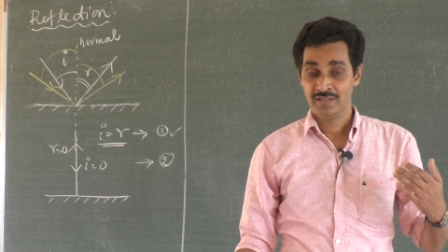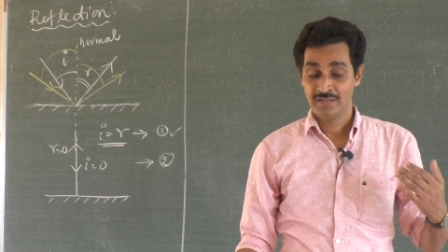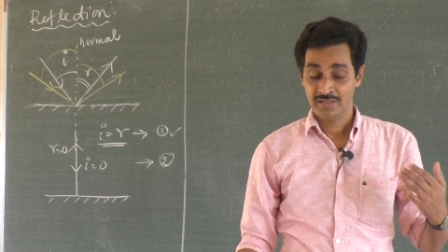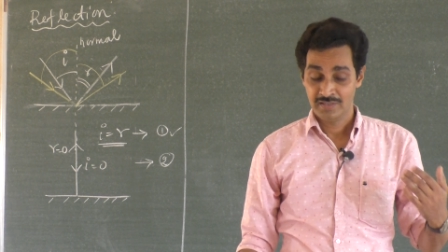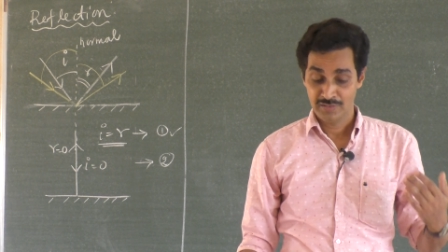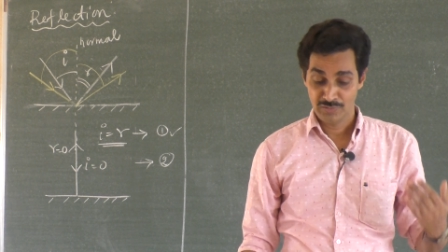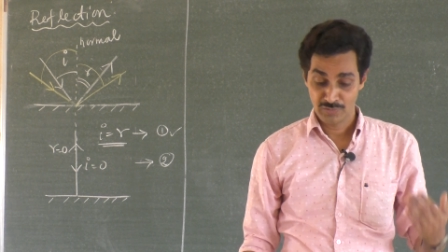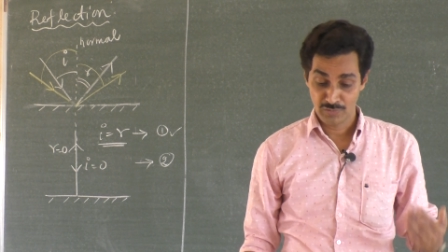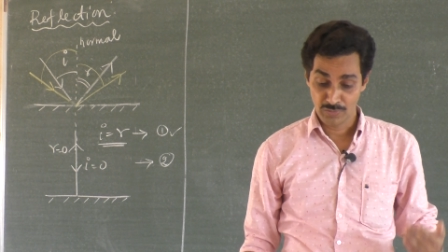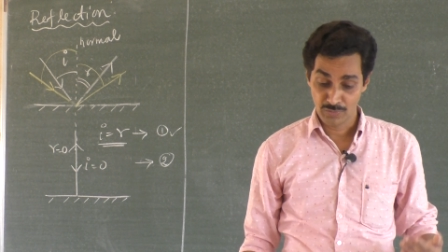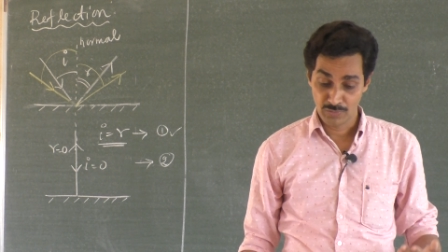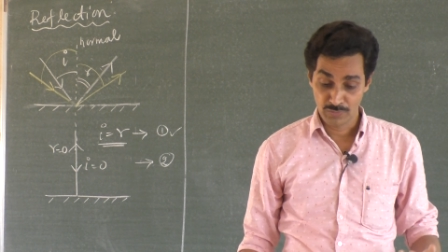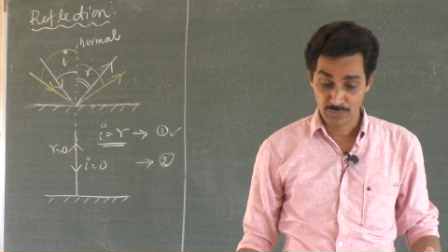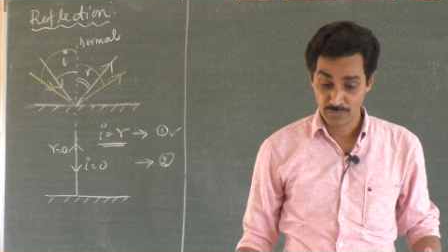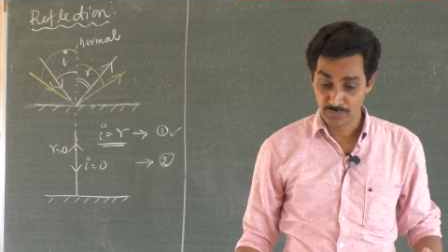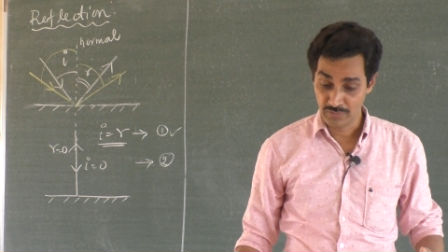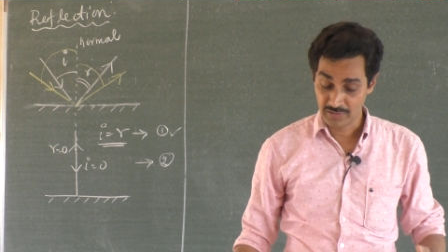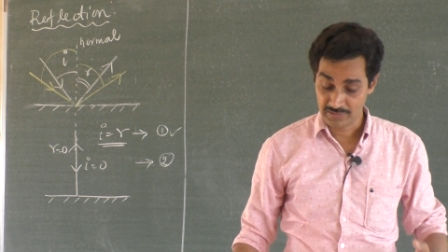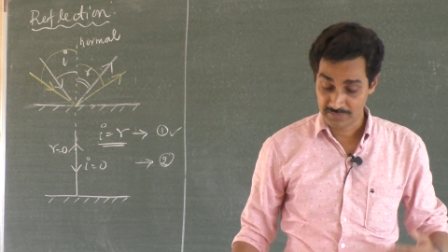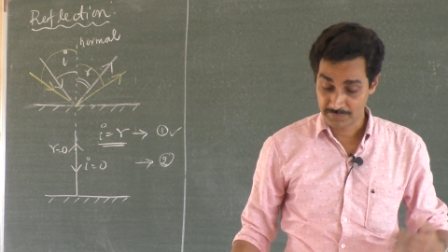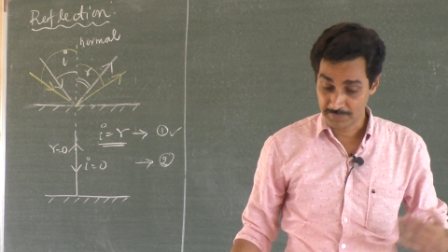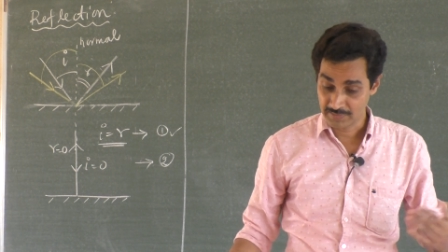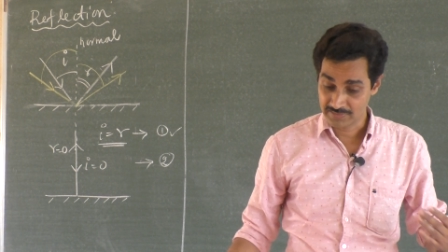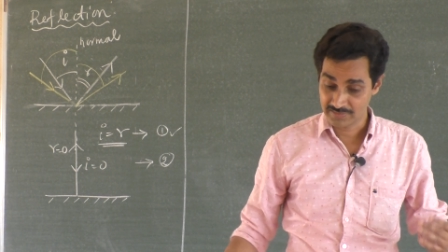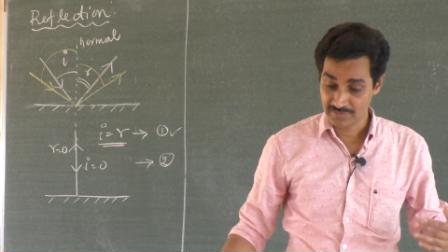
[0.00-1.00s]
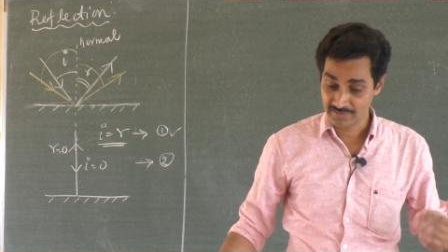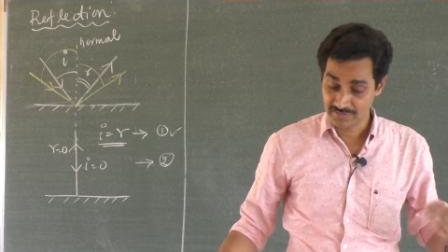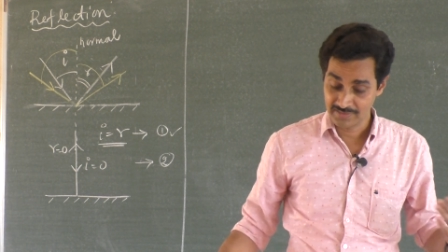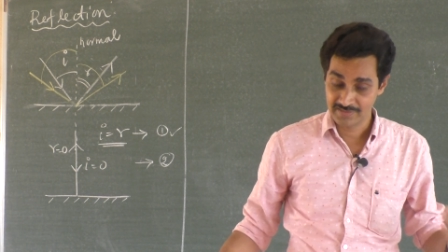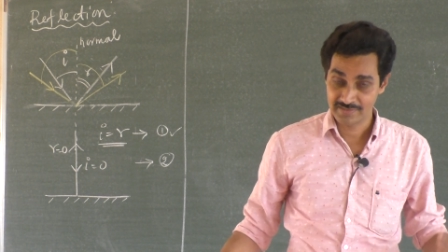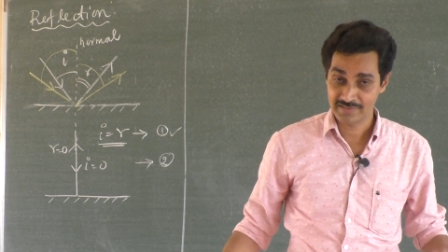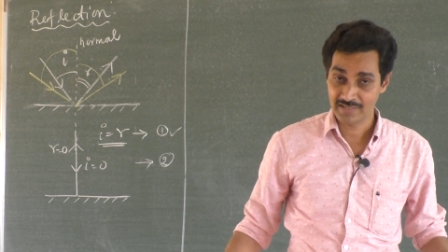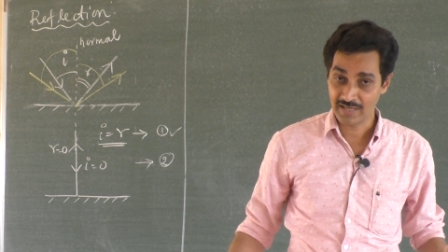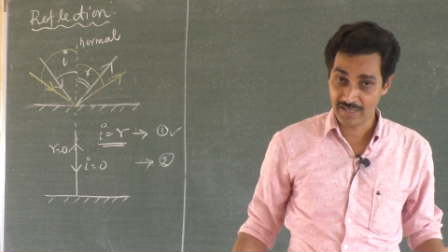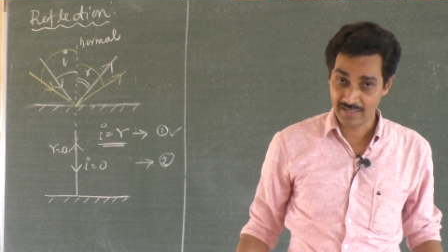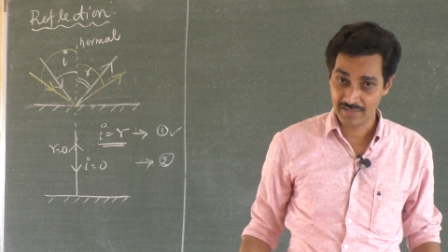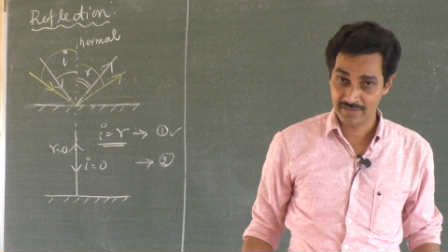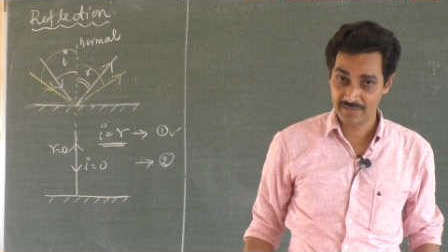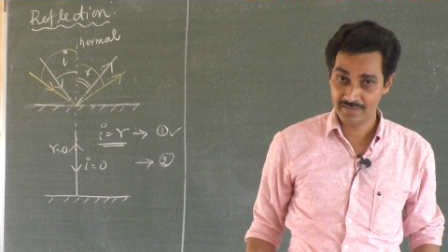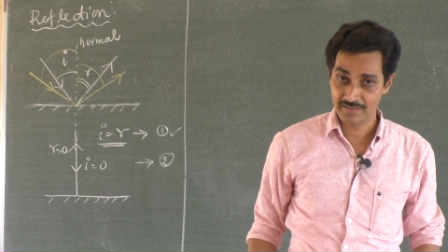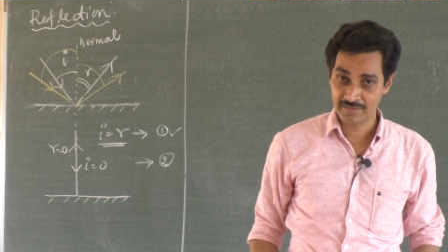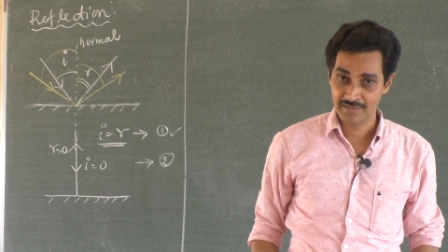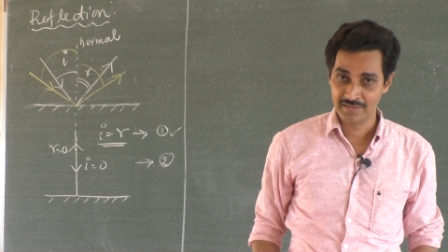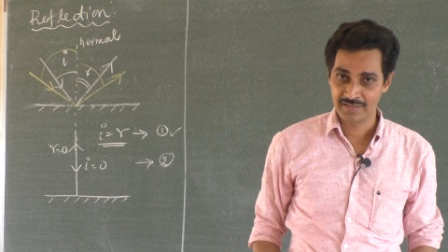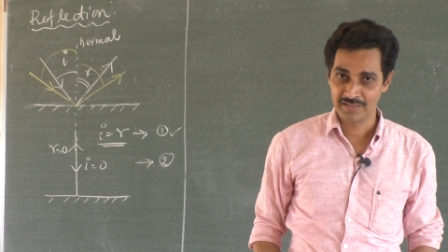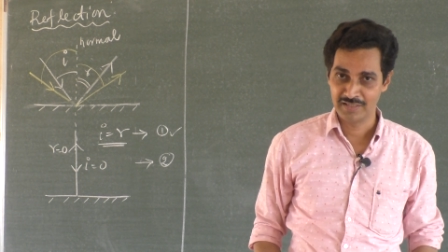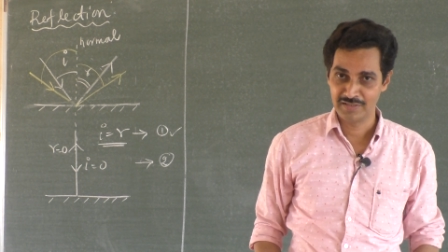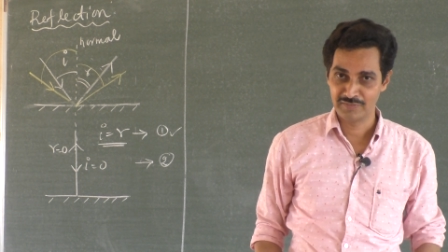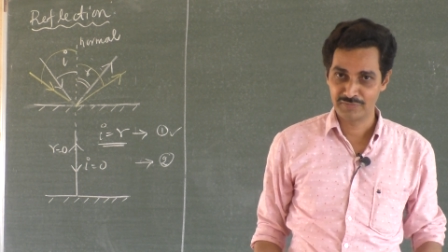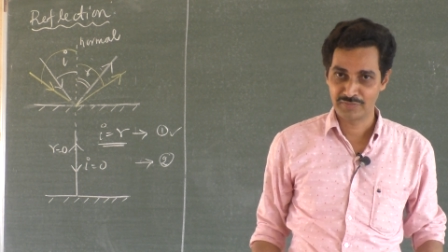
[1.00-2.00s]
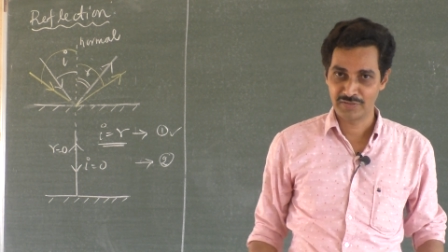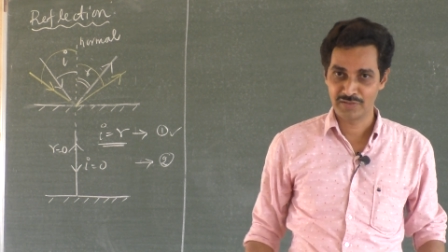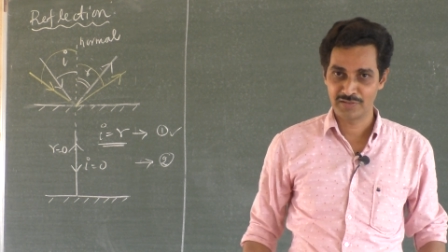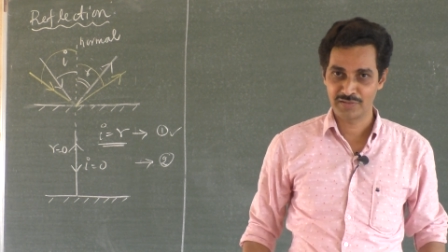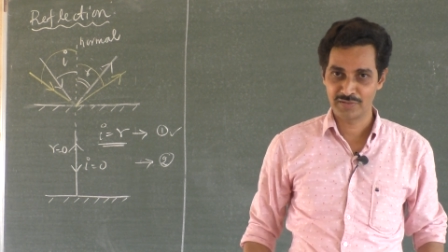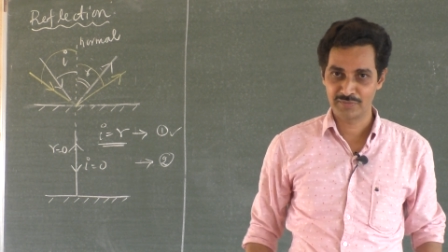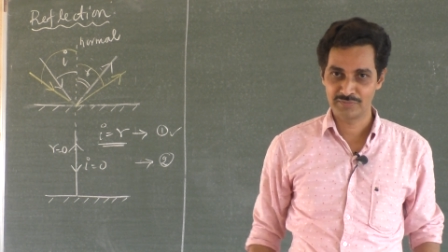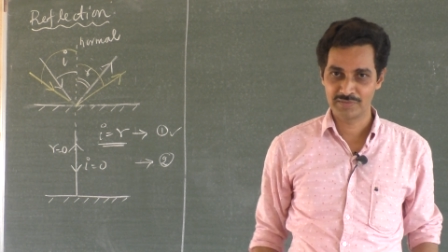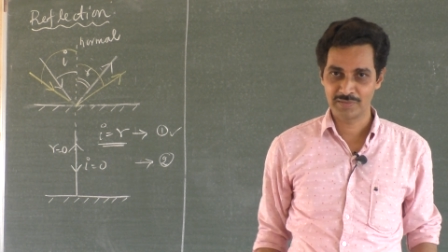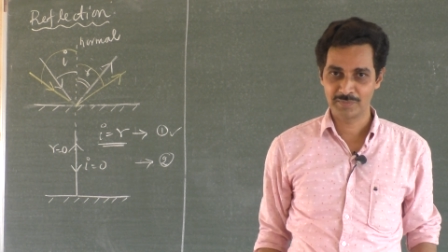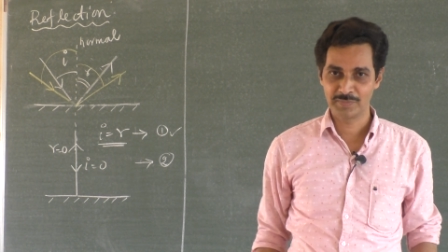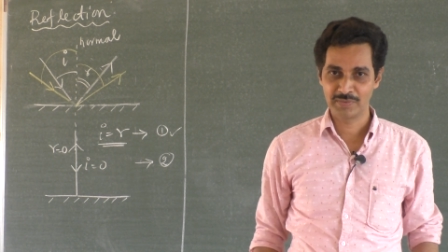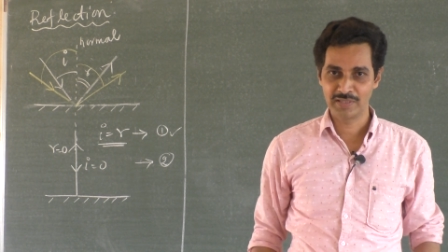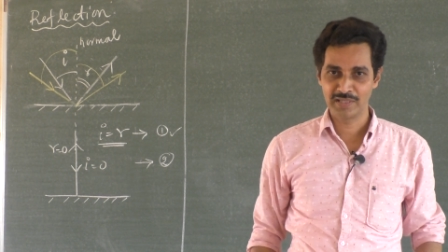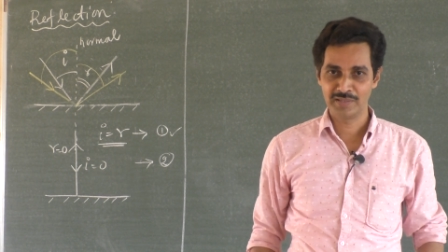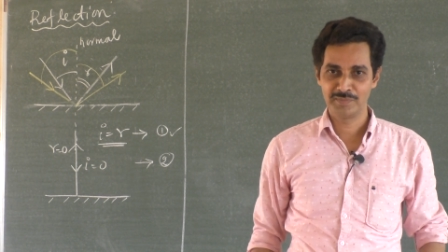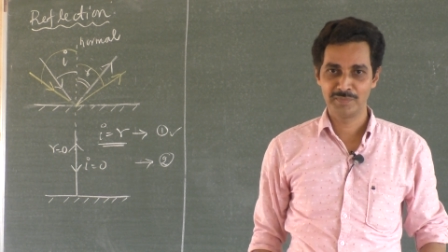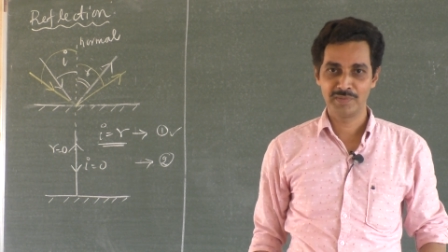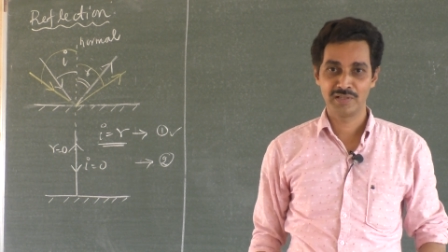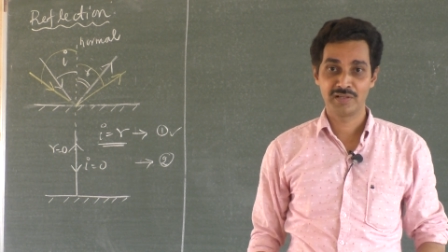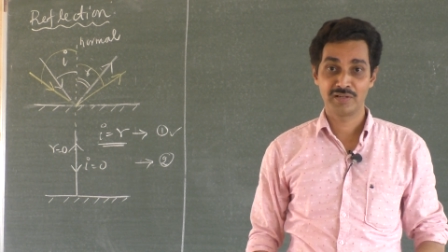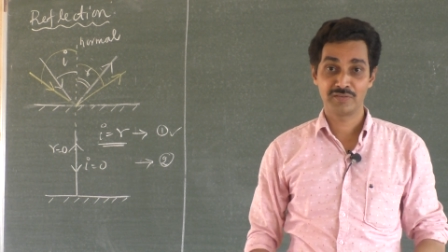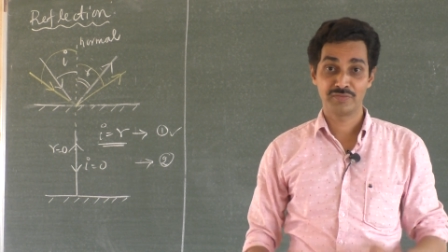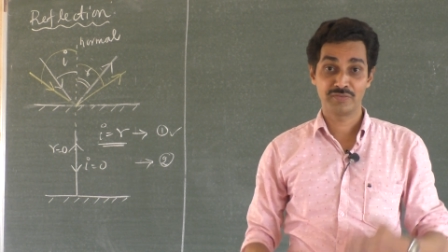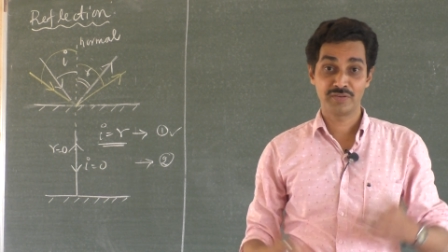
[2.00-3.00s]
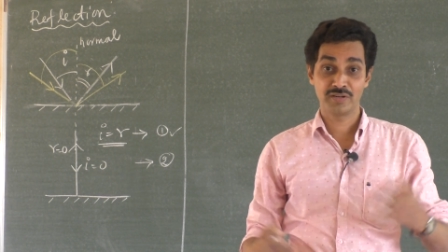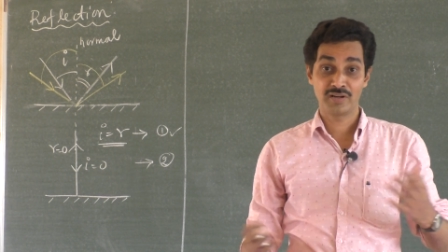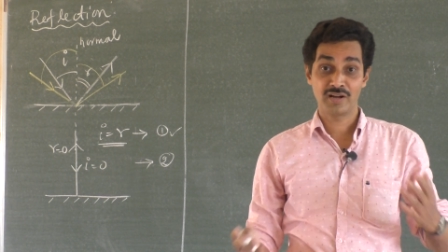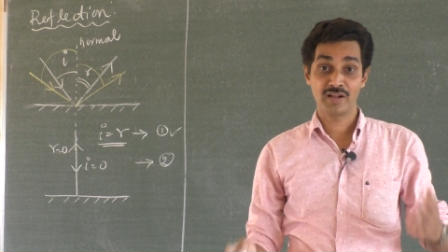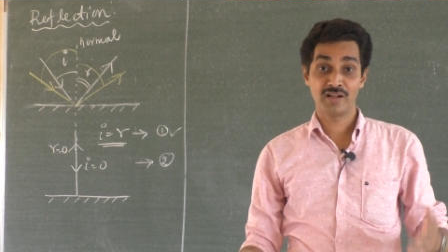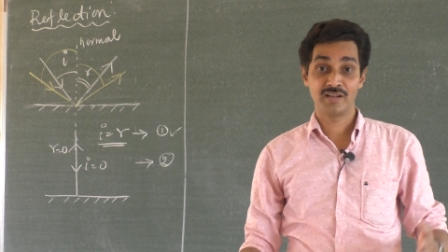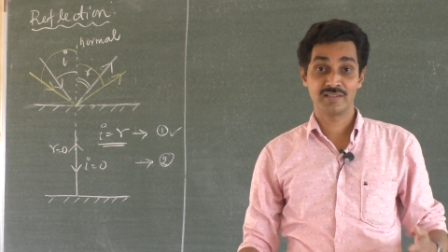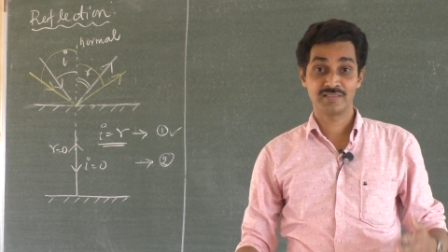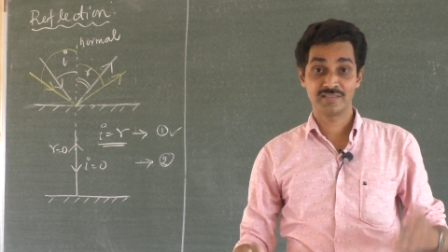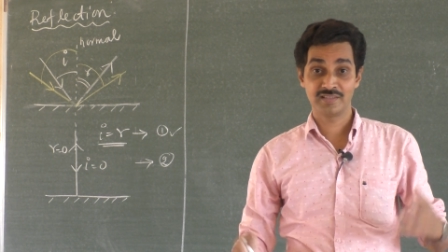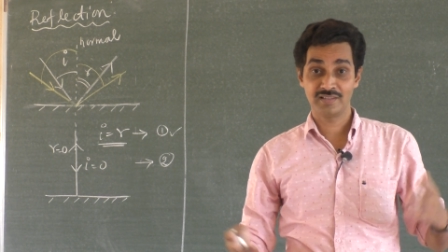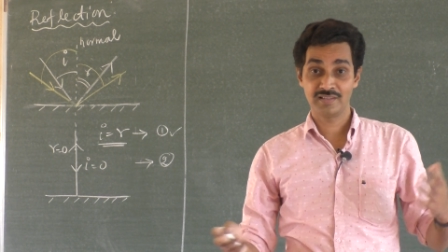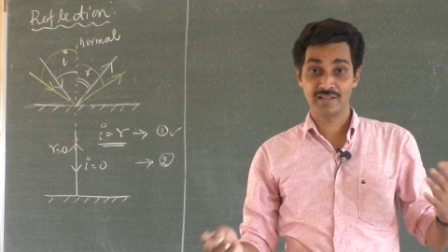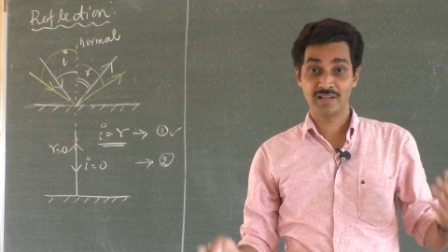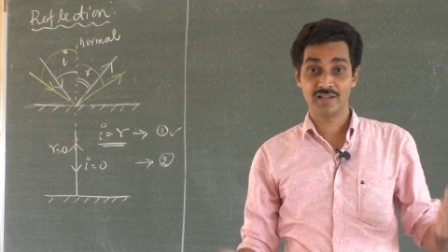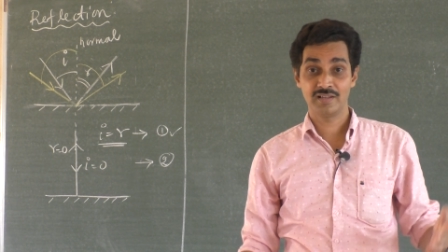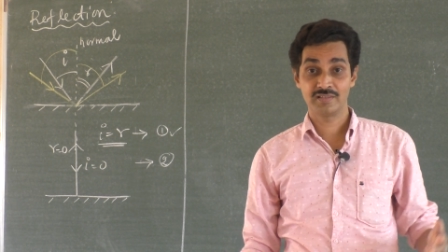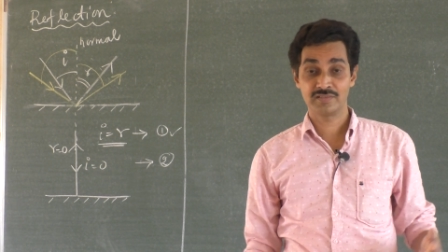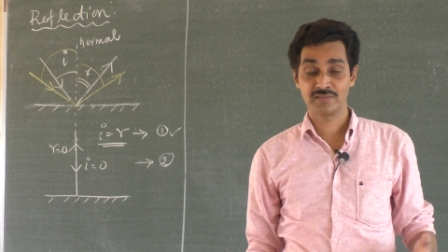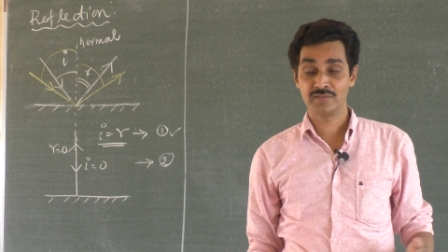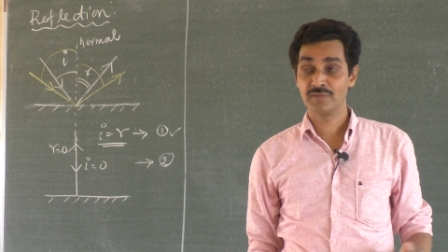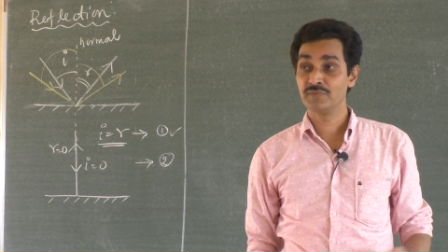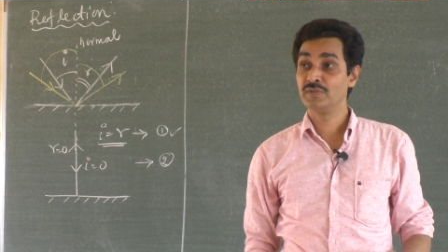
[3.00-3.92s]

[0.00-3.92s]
you know who especially stand in front of the plane mirror for hours and hours.